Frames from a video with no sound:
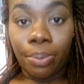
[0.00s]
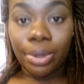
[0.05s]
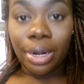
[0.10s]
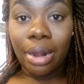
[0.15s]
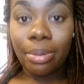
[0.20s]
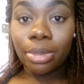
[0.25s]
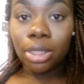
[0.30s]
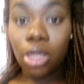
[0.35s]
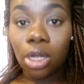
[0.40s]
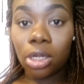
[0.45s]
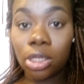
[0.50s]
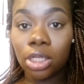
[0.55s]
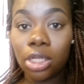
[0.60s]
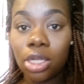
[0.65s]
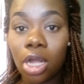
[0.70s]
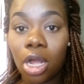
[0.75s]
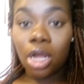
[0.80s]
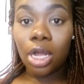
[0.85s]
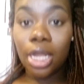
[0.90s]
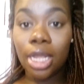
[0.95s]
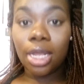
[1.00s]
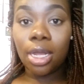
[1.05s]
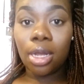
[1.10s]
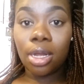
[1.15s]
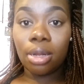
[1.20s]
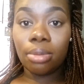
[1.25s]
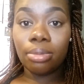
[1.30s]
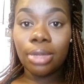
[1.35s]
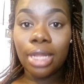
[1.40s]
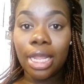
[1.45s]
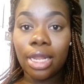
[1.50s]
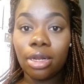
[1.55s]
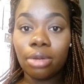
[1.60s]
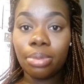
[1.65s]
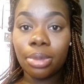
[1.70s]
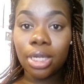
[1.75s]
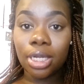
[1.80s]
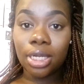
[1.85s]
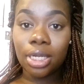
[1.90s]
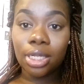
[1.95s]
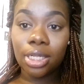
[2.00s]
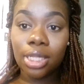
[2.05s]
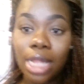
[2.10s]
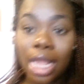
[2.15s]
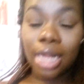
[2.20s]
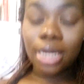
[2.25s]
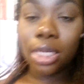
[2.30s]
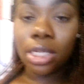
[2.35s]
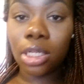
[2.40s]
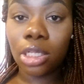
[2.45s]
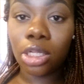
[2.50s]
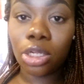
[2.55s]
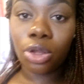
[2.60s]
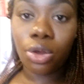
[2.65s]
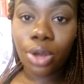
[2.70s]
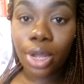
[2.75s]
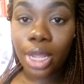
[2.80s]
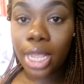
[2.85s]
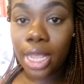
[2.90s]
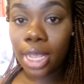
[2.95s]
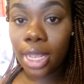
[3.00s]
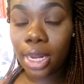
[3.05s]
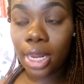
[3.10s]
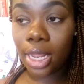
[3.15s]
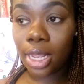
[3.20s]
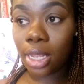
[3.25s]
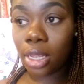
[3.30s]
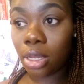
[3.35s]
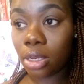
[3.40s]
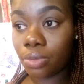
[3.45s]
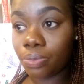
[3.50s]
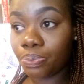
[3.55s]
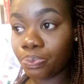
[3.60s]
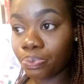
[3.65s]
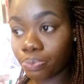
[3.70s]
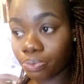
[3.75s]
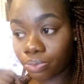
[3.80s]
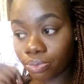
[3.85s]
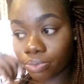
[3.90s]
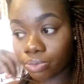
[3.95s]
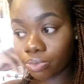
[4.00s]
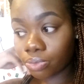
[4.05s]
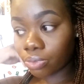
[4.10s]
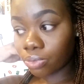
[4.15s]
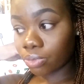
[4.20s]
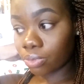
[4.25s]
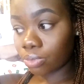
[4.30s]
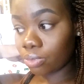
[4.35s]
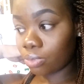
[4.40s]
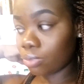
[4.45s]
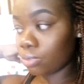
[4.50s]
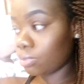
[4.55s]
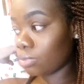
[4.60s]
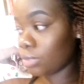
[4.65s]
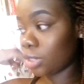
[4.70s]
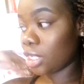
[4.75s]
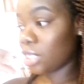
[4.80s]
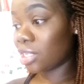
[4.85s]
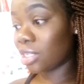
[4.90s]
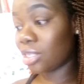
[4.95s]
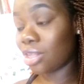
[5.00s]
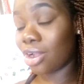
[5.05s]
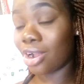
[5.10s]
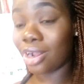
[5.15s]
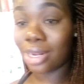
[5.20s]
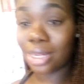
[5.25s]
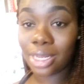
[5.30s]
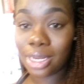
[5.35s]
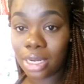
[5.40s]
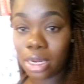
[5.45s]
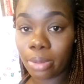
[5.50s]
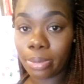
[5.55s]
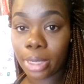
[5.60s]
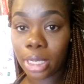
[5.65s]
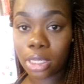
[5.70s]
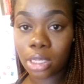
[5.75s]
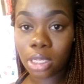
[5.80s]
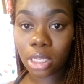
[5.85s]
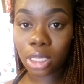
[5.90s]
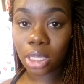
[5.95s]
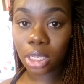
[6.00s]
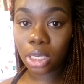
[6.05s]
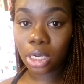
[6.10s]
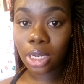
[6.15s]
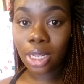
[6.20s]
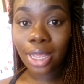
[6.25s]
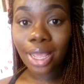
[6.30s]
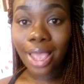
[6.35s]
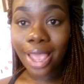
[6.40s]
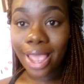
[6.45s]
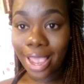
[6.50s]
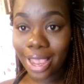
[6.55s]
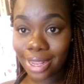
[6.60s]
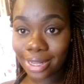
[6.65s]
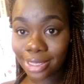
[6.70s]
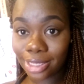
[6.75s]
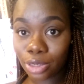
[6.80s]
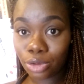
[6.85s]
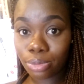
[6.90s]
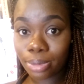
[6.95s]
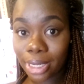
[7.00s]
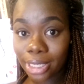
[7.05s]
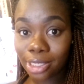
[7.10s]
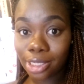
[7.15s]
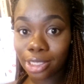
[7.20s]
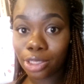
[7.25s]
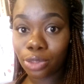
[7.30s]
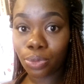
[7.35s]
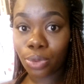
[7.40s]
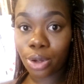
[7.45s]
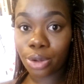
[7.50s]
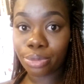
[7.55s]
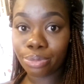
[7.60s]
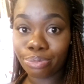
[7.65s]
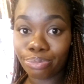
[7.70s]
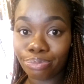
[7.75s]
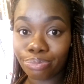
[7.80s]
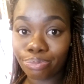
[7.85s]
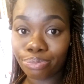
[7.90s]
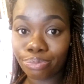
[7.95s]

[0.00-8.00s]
But I'm going to talk to y'all later because I need to go ahead and start cleaning up and cooking and see what my sister wants.